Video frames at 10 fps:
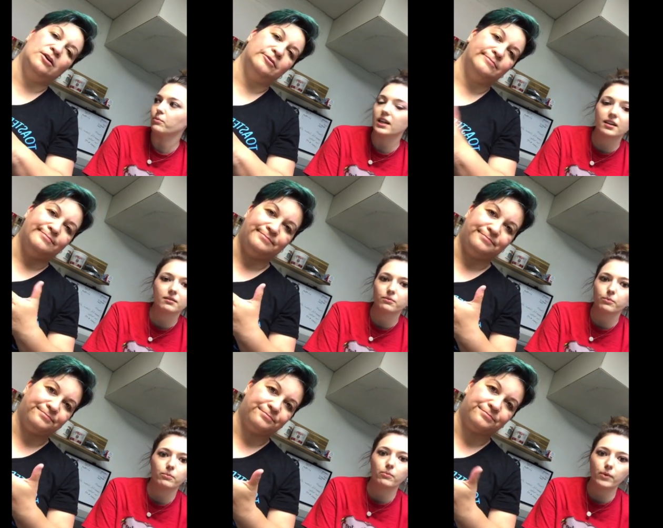Speaker 1: we
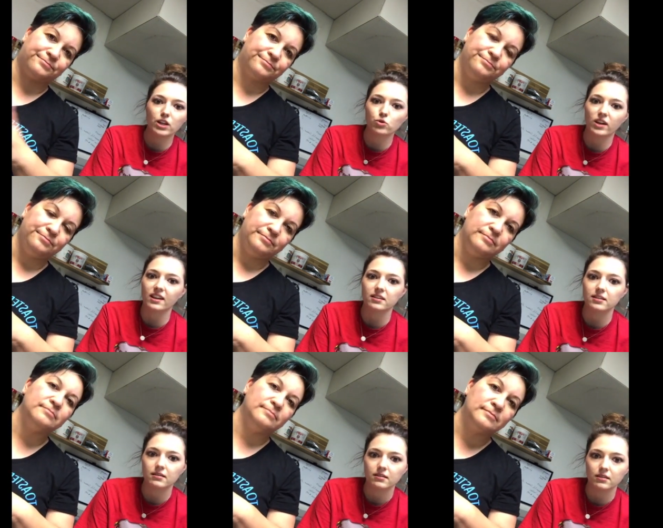enjoy
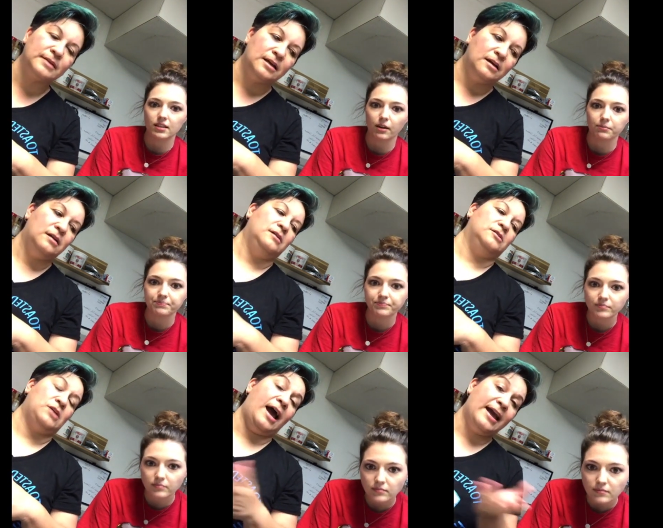this, so.
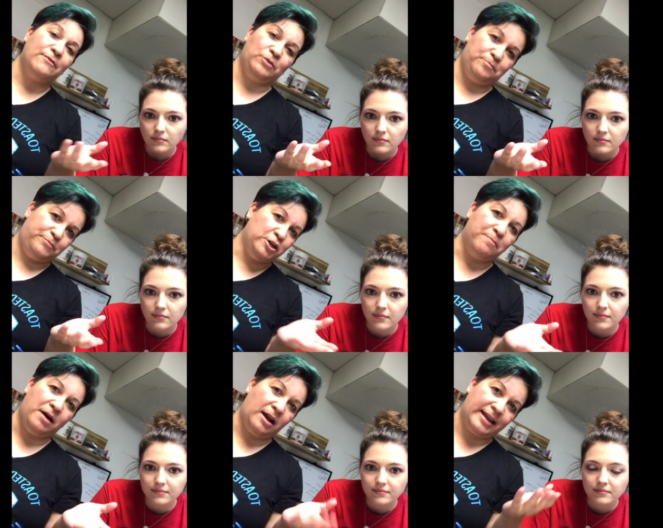I will
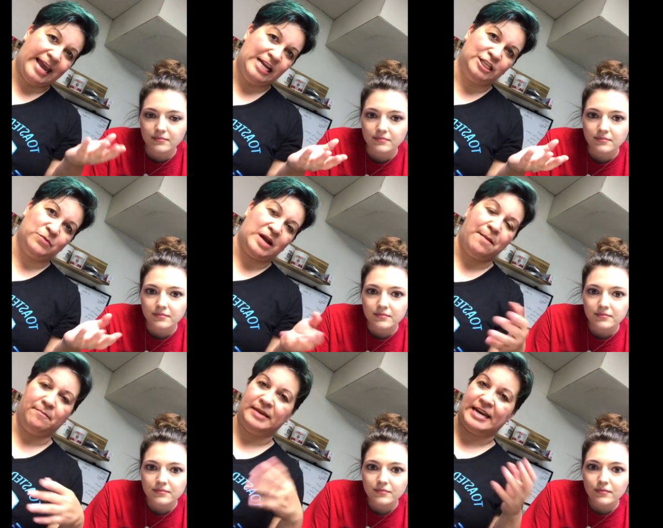jump on occasion when
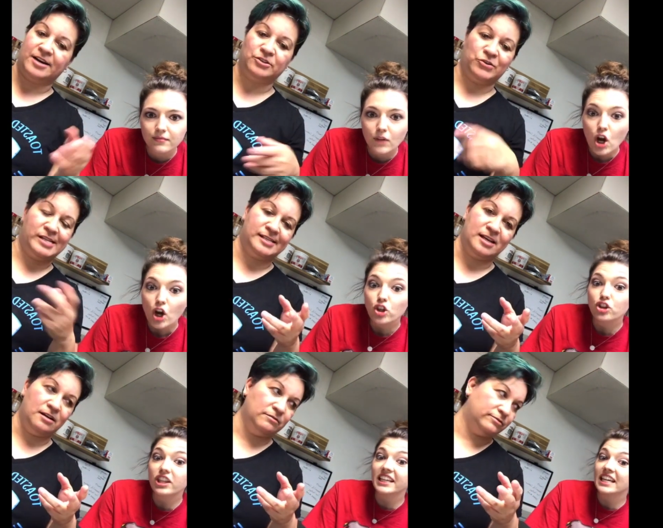I'm here doing
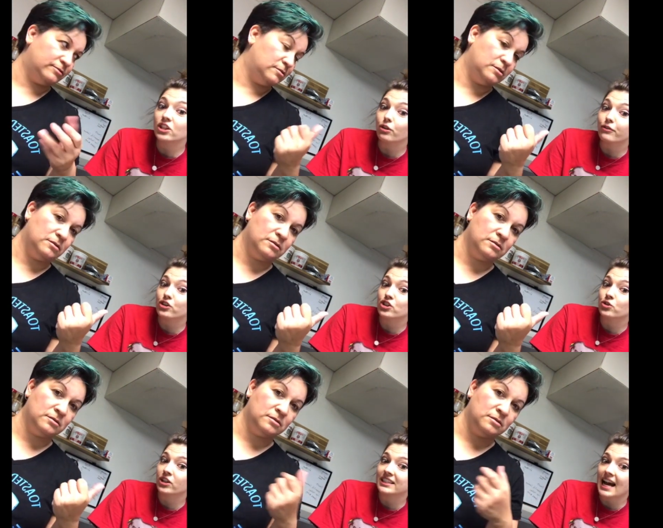stuff.
Speaker 2: The Kindle
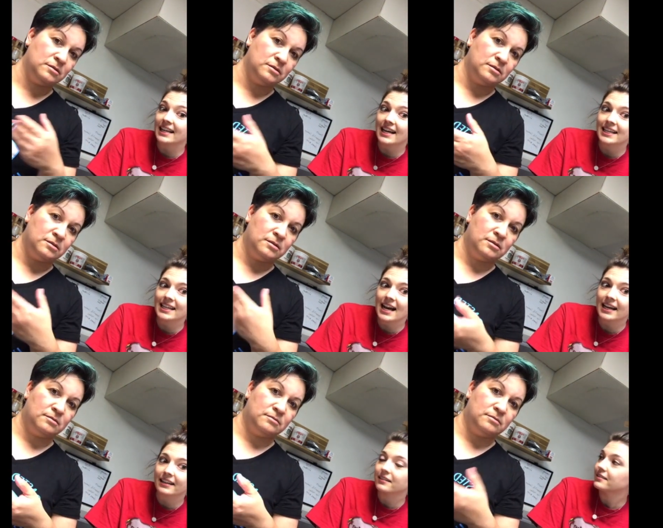version's only
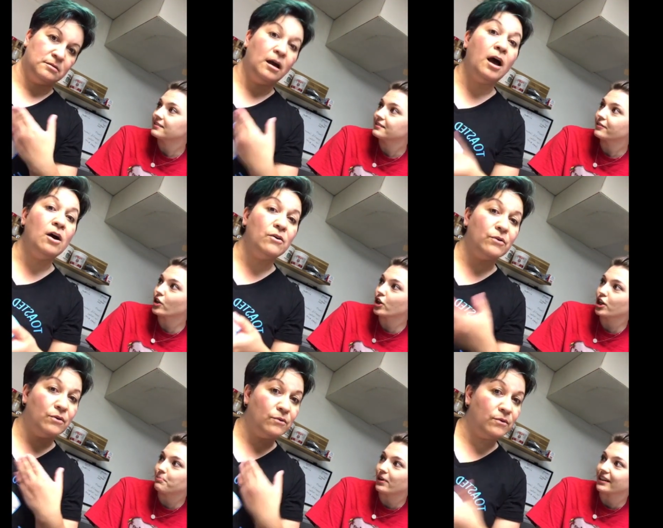$9.99. Oh,
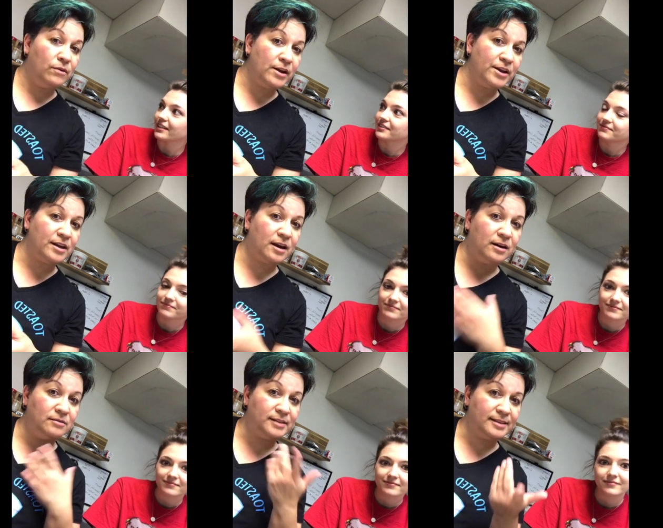cookbook. There you
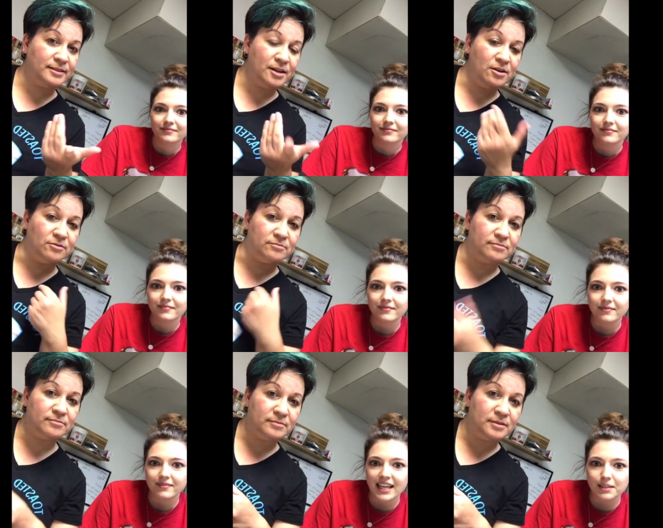go. Nice to know.
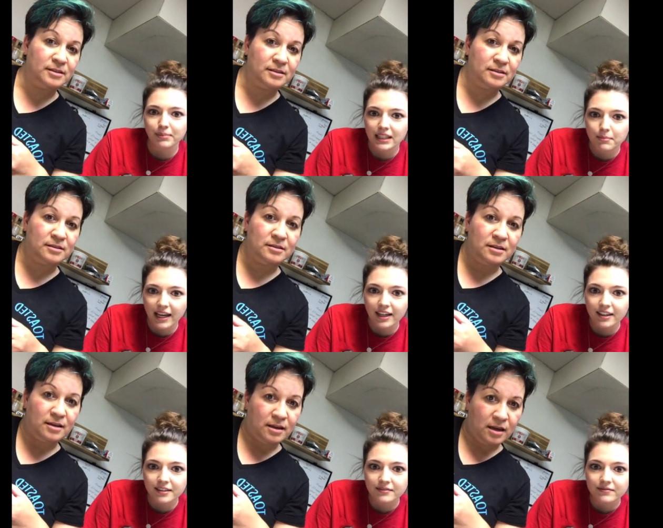Thanks, Blaine
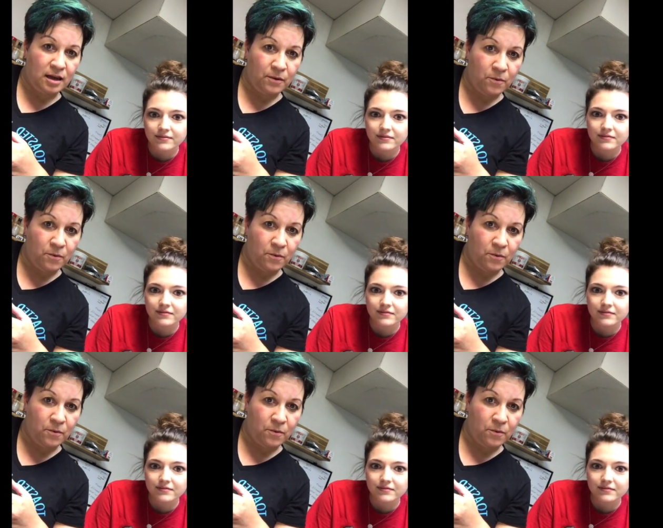Baker. I